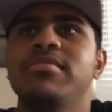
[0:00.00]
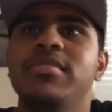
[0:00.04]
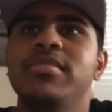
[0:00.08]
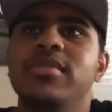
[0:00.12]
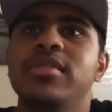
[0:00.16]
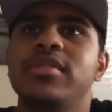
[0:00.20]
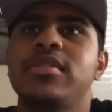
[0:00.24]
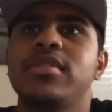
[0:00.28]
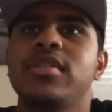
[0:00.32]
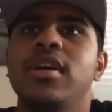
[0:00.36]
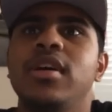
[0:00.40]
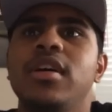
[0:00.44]

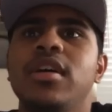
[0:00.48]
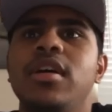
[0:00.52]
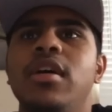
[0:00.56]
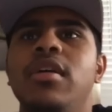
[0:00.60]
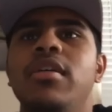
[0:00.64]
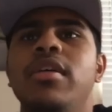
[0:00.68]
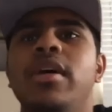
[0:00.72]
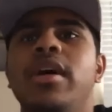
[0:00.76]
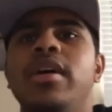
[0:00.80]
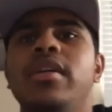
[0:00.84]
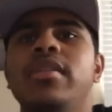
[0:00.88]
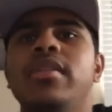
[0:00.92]
go
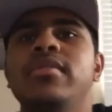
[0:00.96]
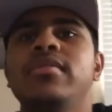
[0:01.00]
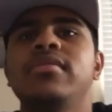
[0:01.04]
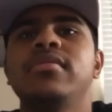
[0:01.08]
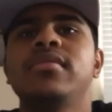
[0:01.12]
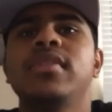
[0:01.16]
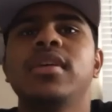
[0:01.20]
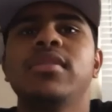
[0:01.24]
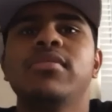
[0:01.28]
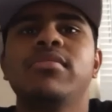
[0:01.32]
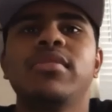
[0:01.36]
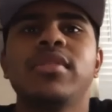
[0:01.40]
ahead
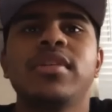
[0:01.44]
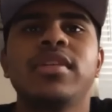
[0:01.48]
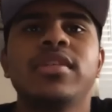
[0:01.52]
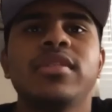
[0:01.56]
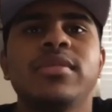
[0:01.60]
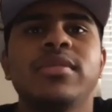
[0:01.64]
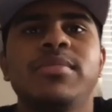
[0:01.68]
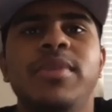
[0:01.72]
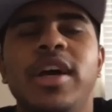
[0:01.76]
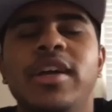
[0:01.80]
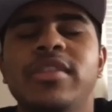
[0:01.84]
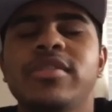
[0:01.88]
and we can
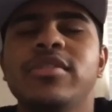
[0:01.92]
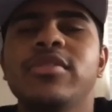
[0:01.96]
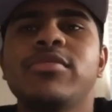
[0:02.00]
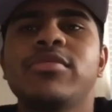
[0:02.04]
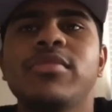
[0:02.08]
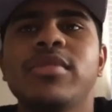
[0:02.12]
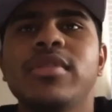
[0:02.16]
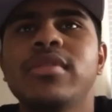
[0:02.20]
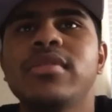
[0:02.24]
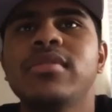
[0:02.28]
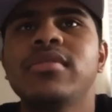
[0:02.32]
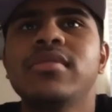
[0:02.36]
just bounce this one.